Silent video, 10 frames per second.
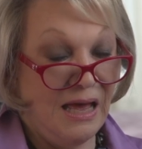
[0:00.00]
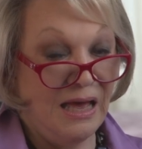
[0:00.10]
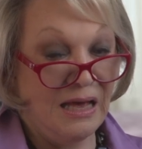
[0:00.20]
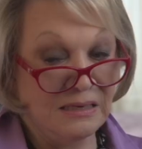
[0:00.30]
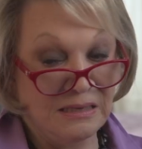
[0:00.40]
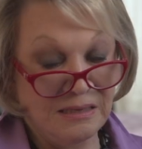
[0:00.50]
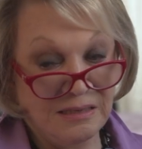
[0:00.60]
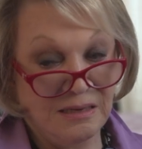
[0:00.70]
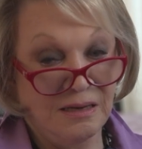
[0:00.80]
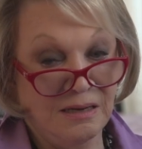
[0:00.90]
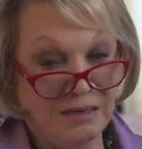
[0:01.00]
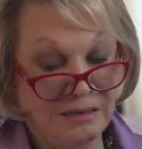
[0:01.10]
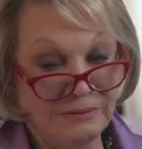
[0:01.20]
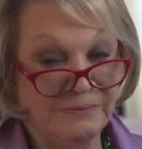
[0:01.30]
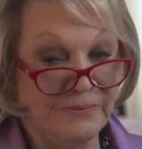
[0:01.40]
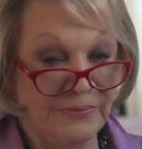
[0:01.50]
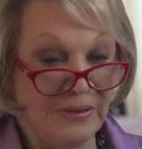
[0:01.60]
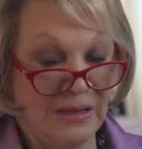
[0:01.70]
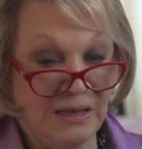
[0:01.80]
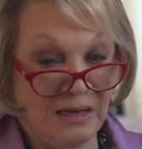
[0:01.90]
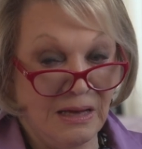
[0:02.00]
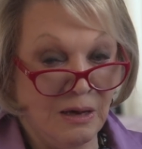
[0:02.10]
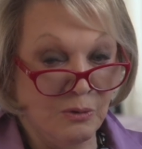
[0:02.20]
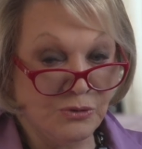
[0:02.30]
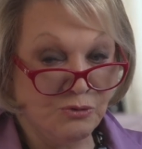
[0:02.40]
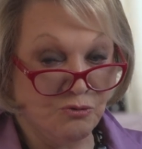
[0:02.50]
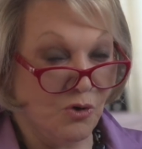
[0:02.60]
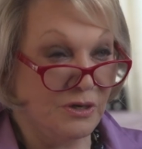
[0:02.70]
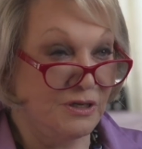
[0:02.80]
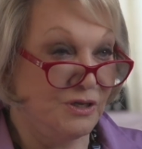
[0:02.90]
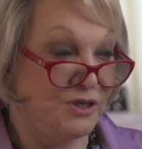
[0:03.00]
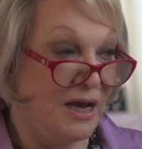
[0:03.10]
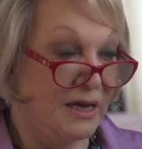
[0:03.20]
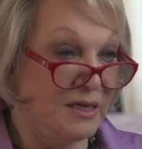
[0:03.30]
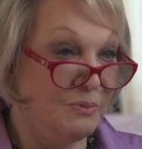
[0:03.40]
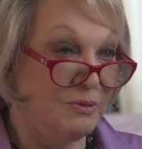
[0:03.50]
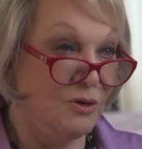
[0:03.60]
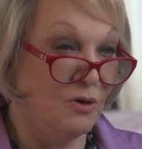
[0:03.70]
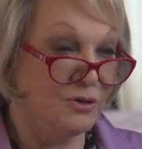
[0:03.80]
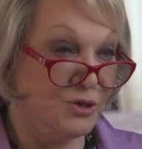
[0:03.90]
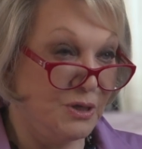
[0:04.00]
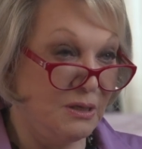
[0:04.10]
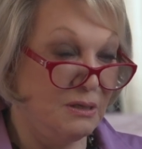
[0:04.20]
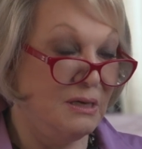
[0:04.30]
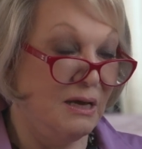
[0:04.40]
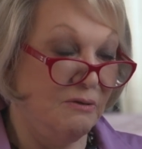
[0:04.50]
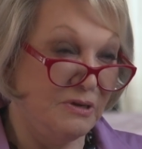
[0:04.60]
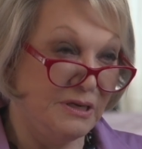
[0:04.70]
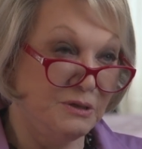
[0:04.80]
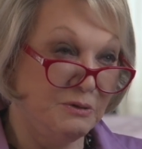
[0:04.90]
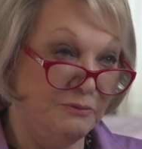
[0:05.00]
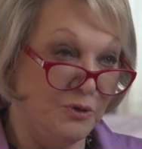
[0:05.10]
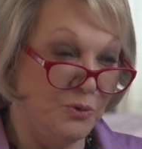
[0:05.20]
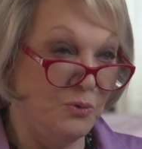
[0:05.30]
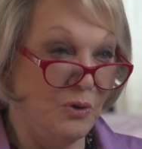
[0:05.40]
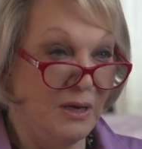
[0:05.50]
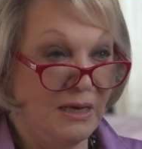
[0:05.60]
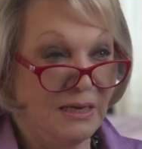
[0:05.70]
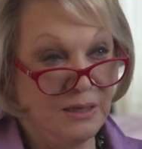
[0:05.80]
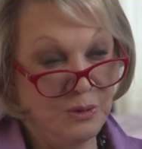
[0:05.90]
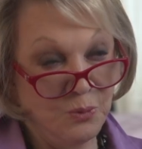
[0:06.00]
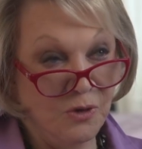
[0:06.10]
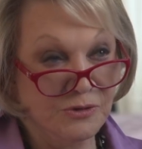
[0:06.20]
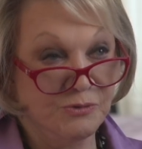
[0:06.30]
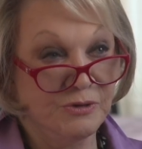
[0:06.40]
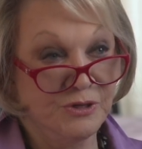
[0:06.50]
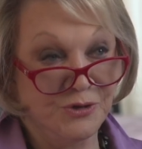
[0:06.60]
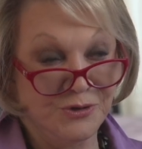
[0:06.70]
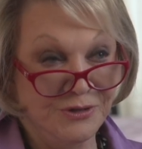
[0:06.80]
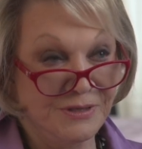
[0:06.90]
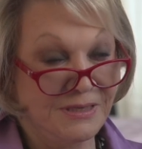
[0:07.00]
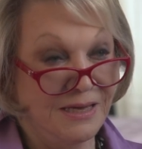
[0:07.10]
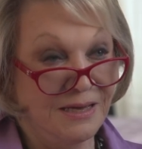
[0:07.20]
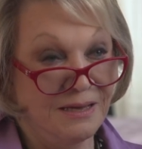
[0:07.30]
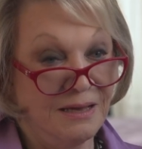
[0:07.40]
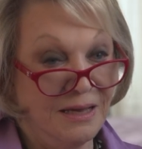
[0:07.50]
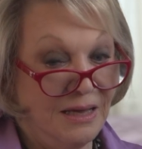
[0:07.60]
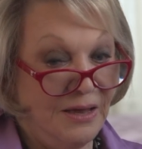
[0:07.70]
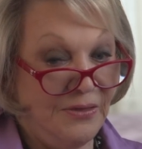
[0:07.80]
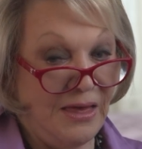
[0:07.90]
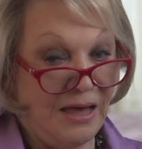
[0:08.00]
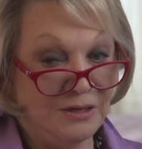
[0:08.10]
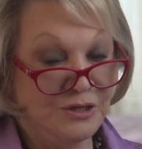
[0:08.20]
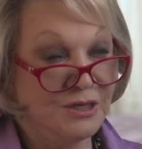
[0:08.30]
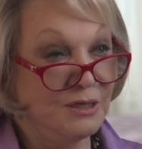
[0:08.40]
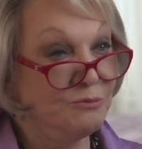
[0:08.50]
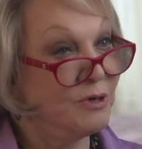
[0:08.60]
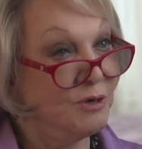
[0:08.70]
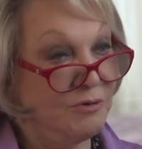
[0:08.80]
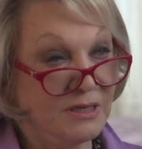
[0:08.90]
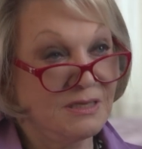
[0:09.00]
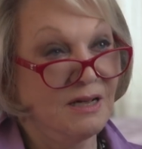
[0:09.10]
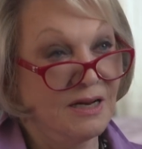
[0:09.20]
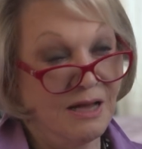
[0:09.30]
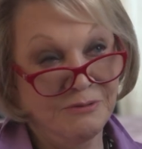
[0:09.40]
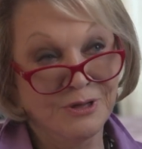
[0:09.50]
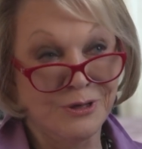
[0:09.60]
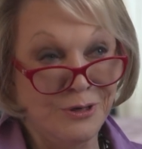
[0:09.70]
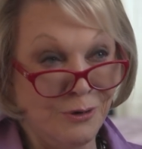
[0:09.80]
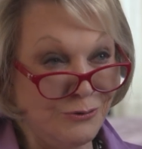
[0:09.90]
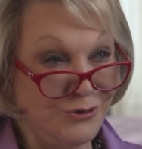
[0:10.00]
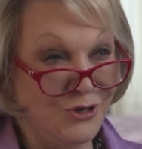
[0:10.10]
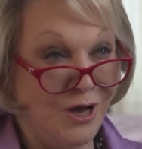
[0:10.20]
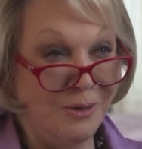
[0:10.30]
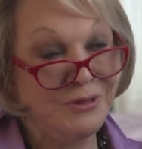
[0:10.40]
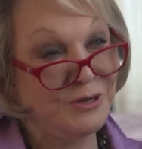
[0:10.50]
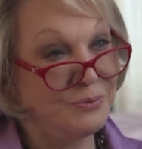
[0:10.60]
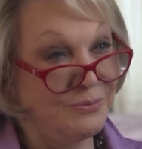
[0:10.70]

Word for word: And um, I was drawn to Jackie because she gave an interview in the Wall Street Journal saying that she regrets not having the nose job that her